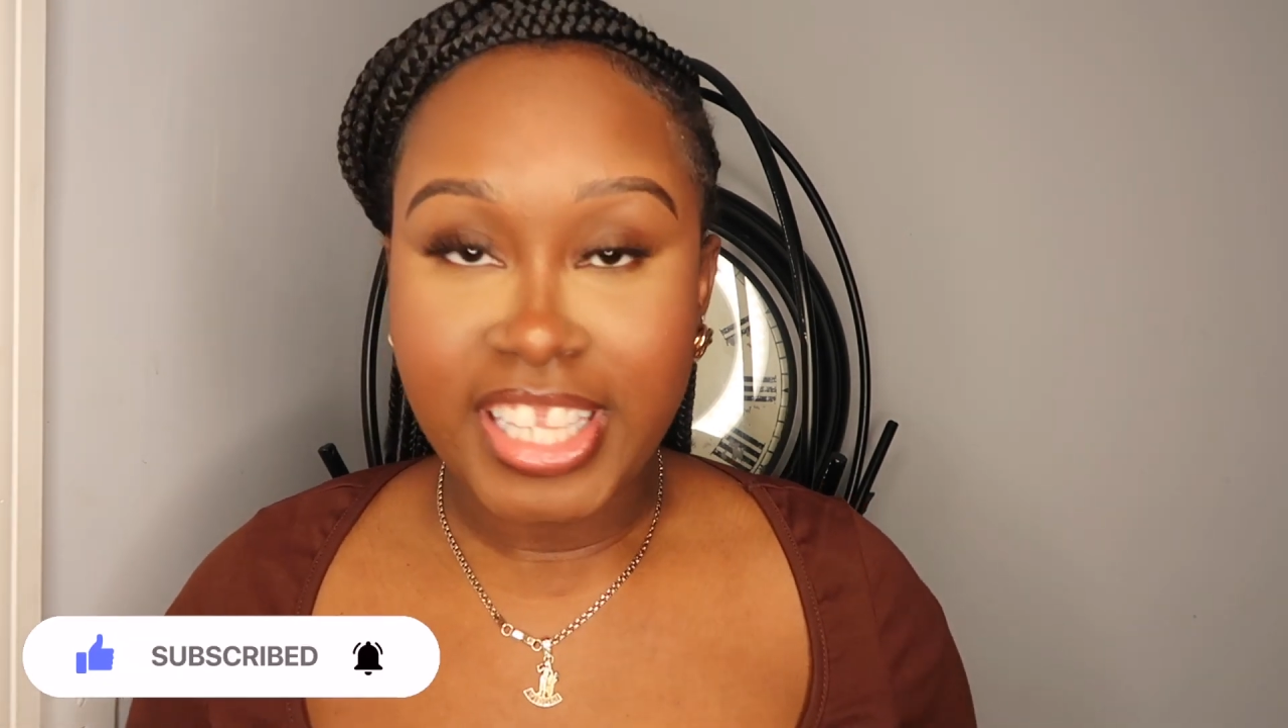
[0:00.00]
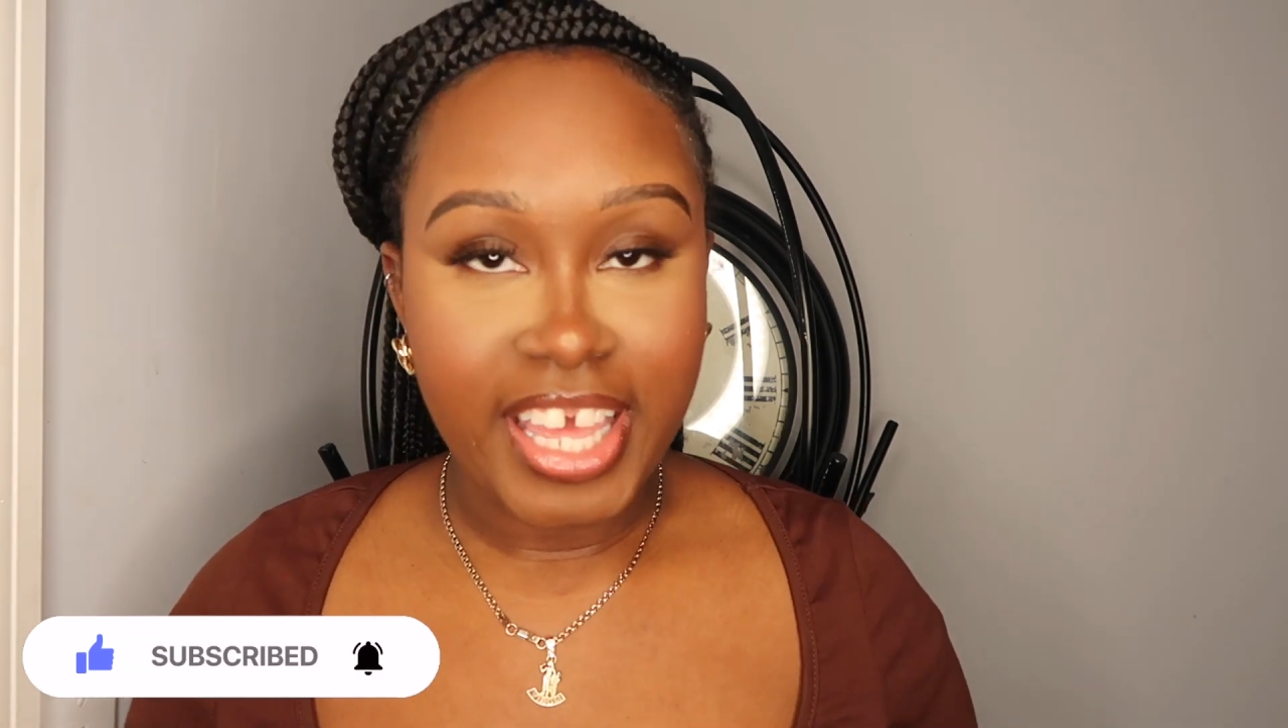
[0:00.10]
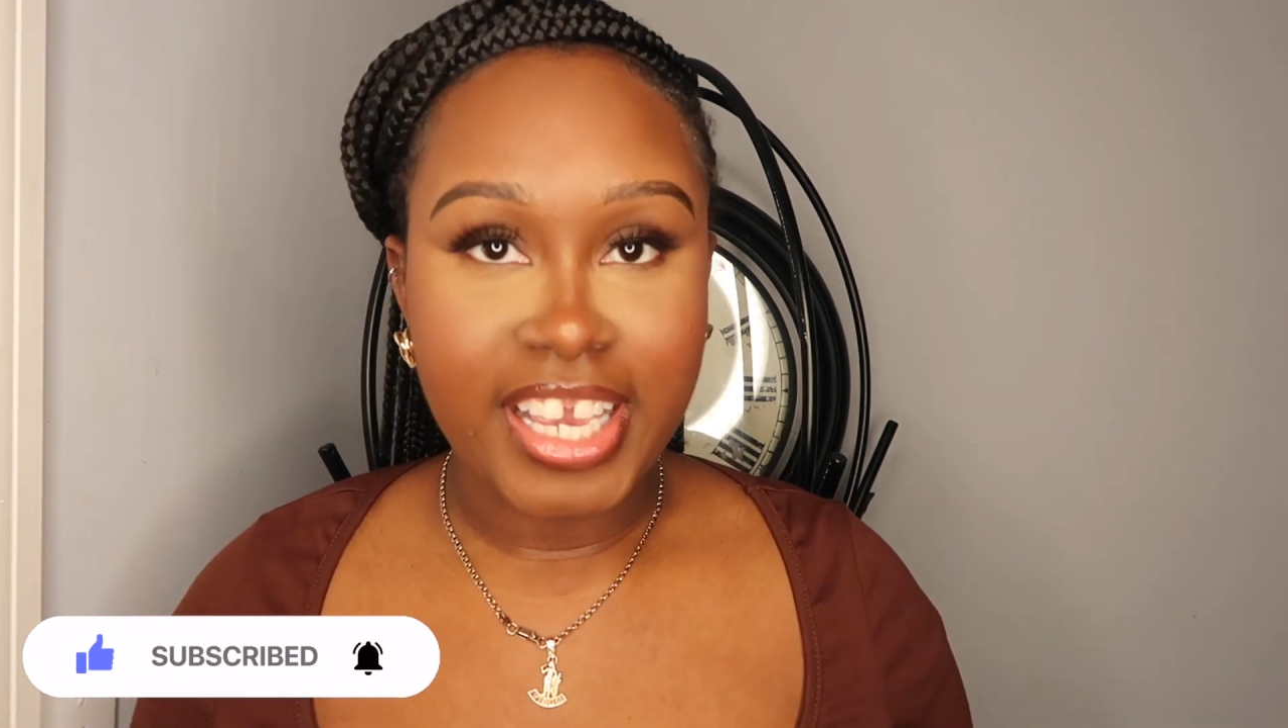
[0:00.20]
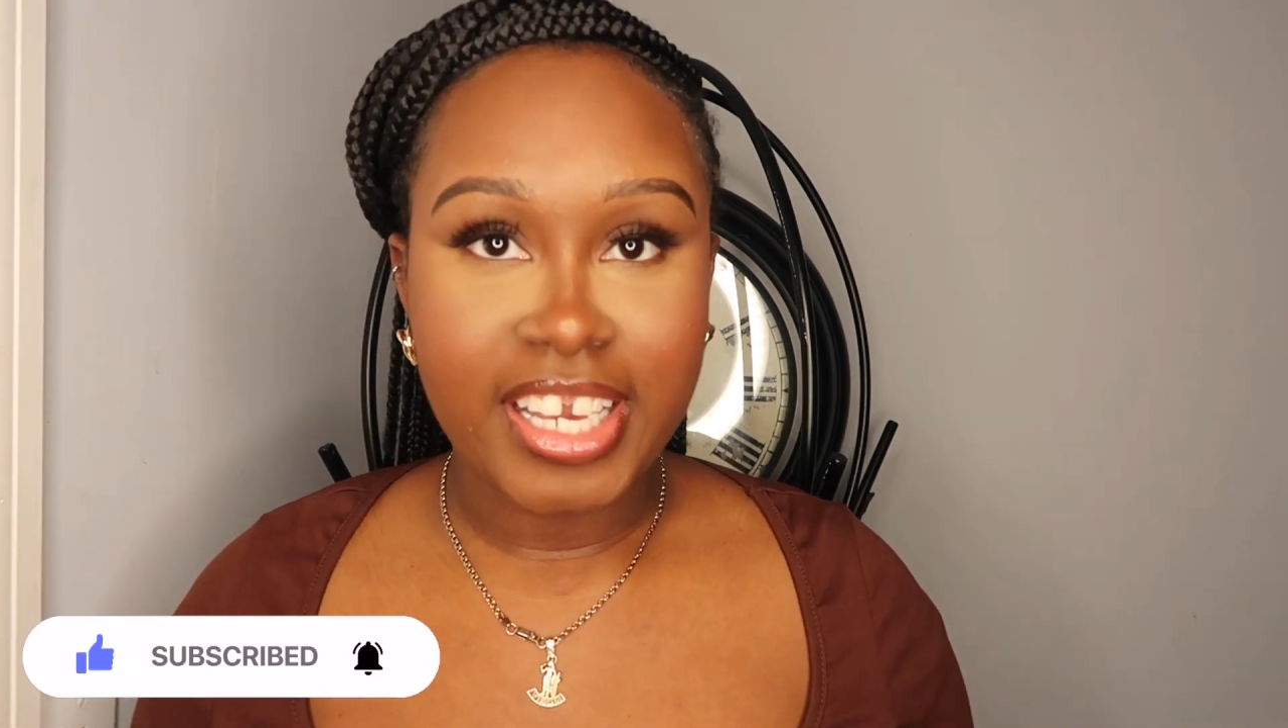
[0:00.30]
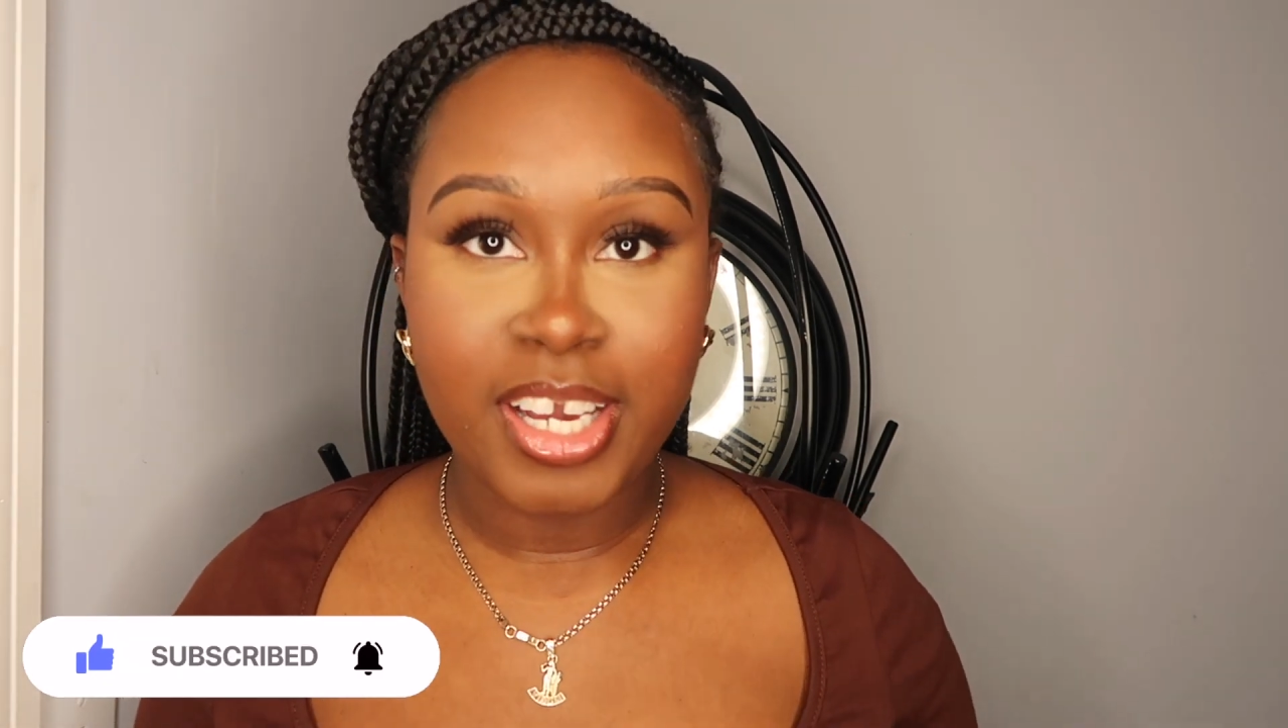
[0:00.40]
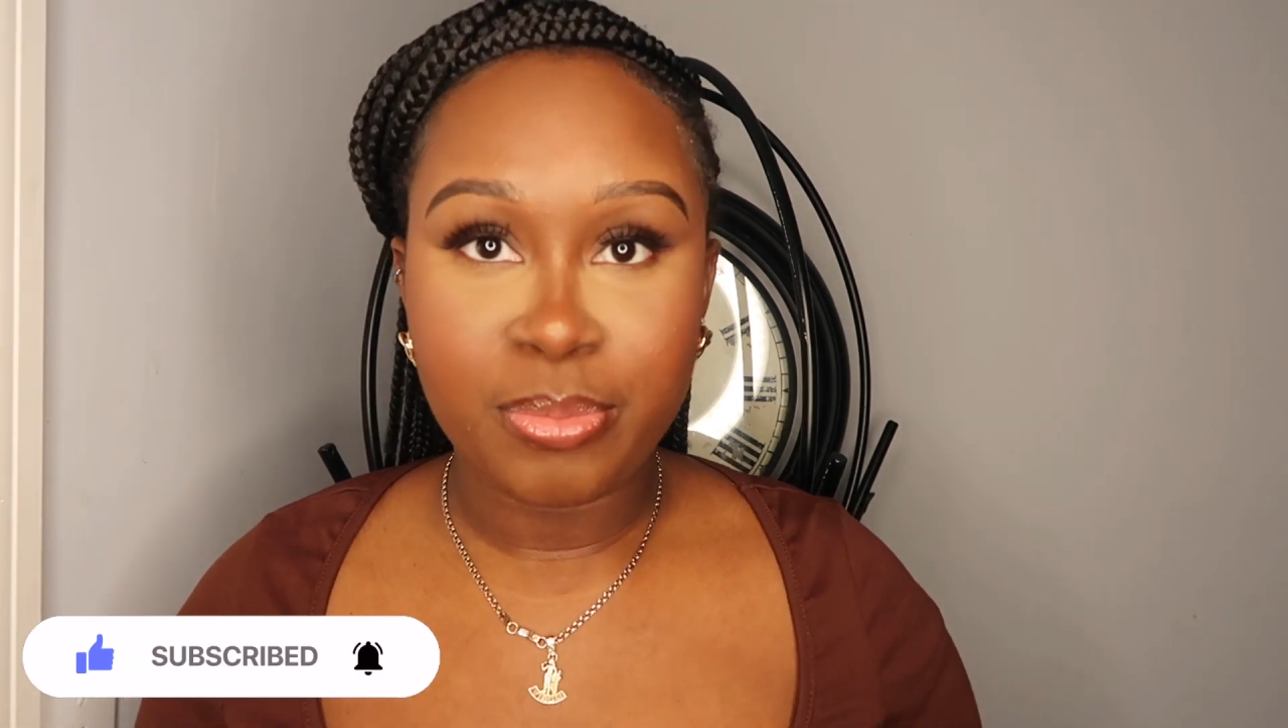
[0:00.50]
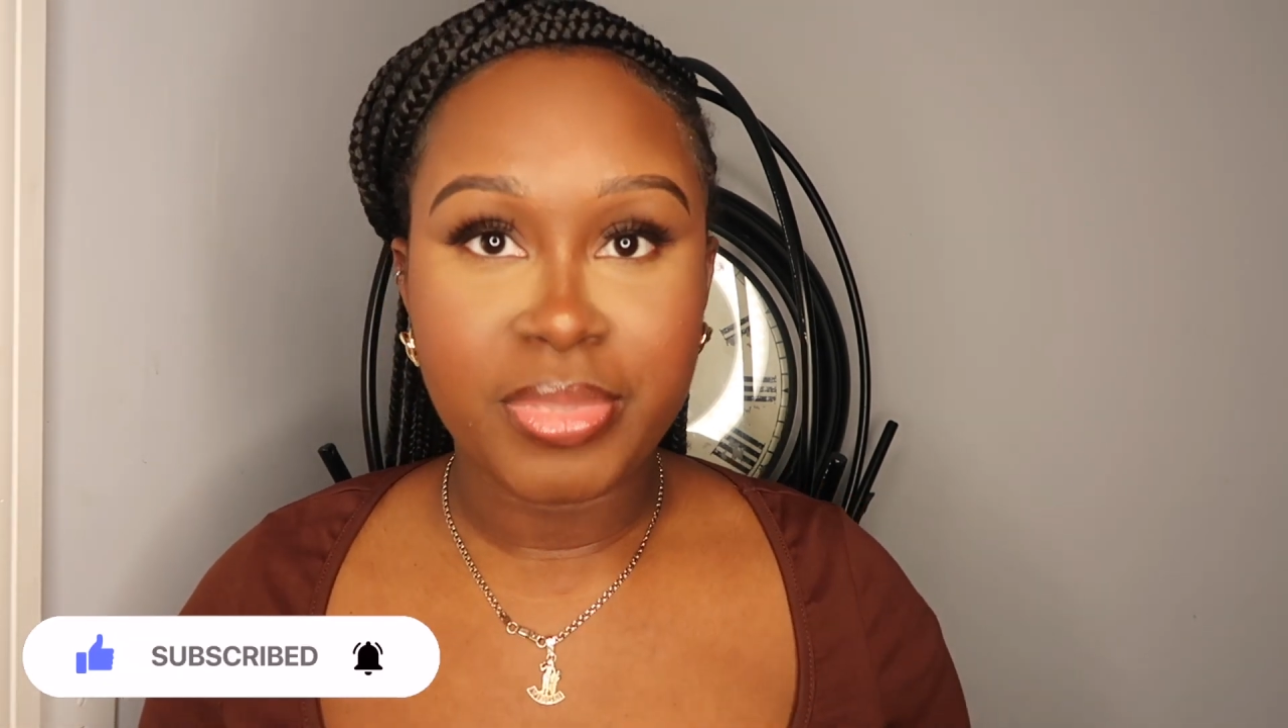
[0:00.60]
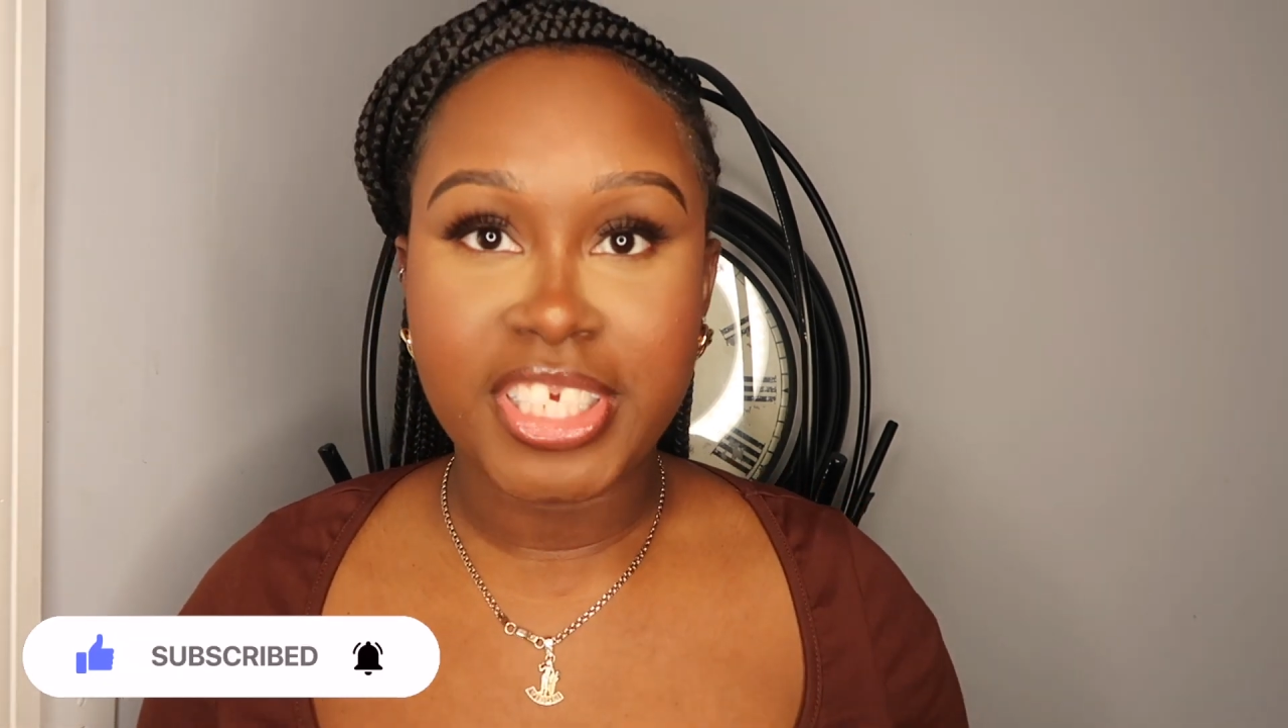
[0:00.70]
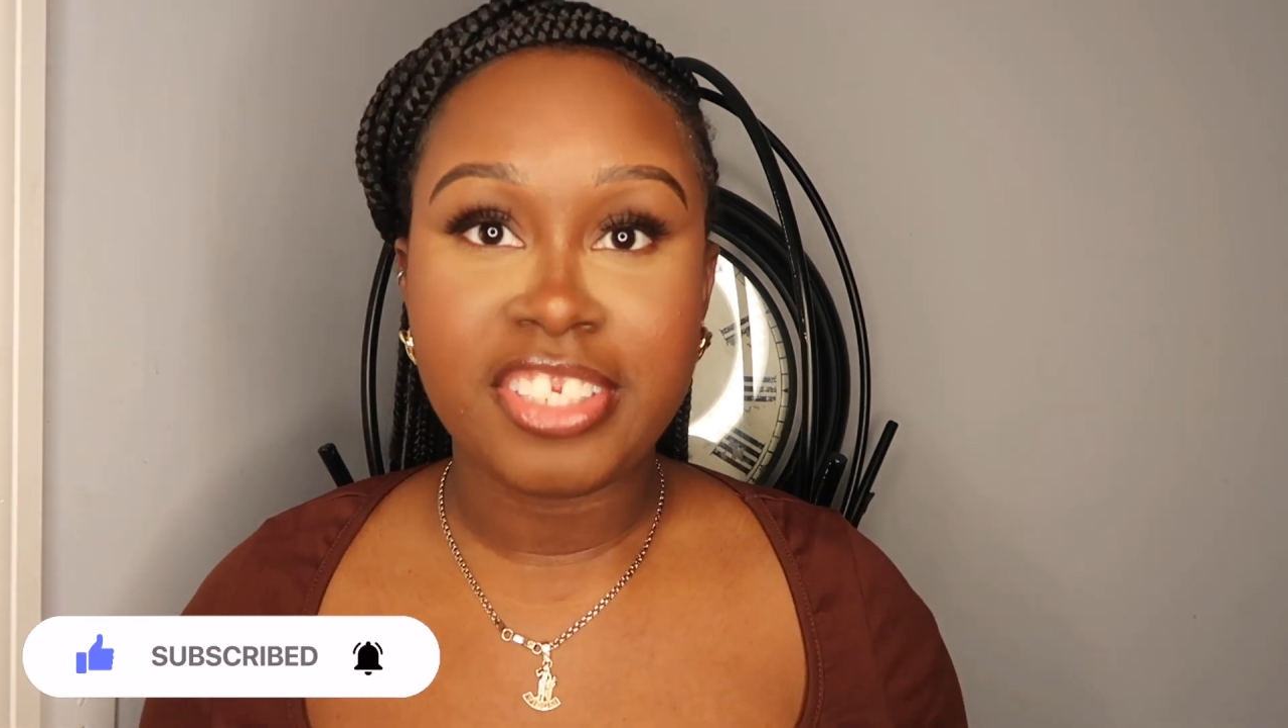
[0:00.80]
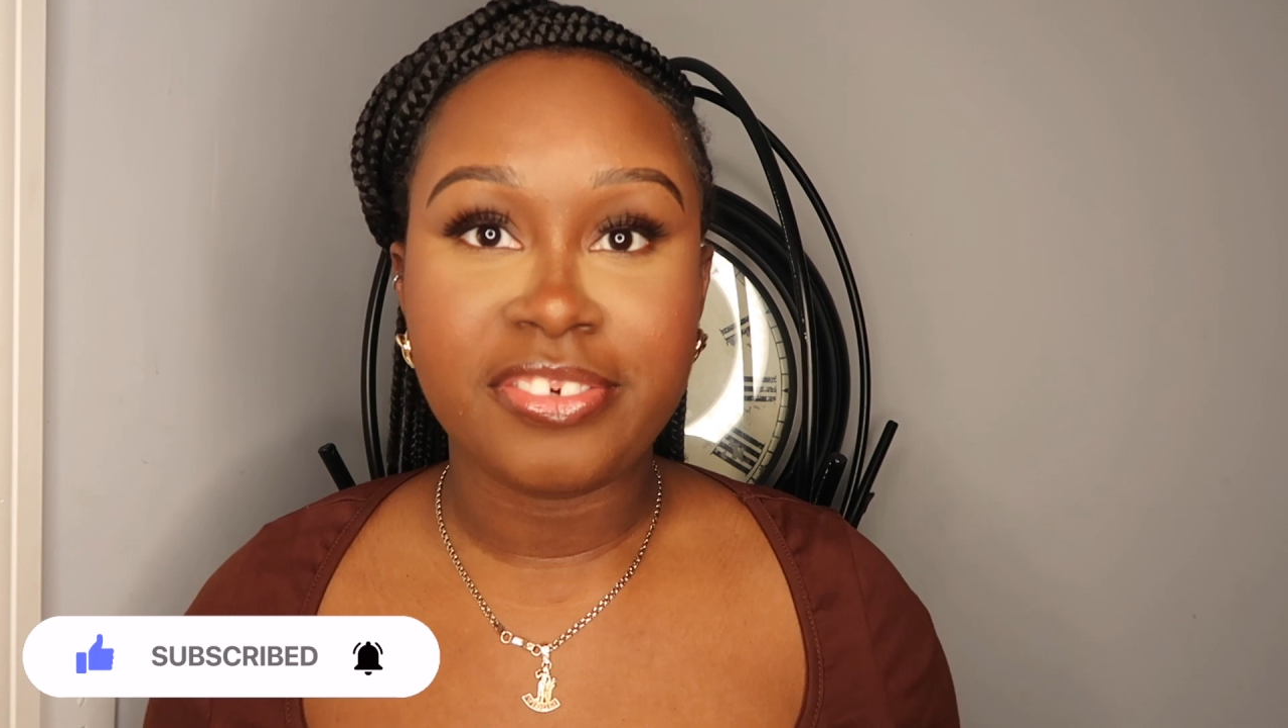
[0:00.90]
like a
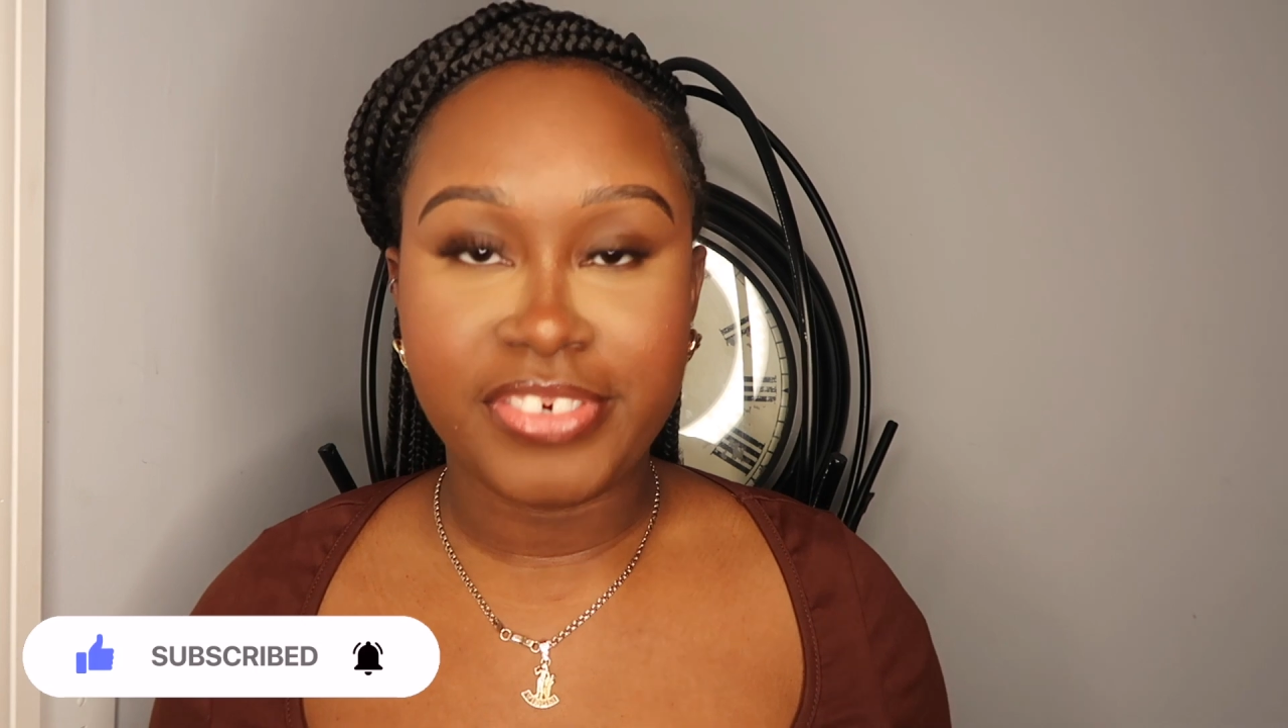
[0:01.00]
complete